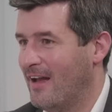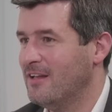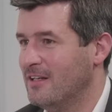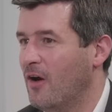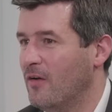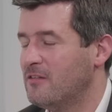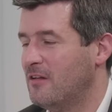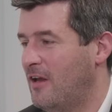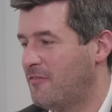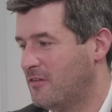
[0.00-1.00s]
Mm. You know, it's,
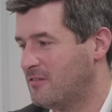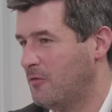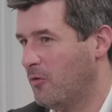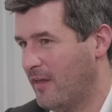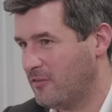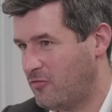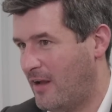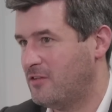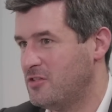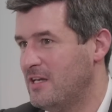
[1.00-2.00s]
you have to see what their
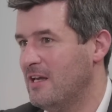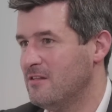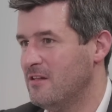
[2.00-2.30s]
strategy is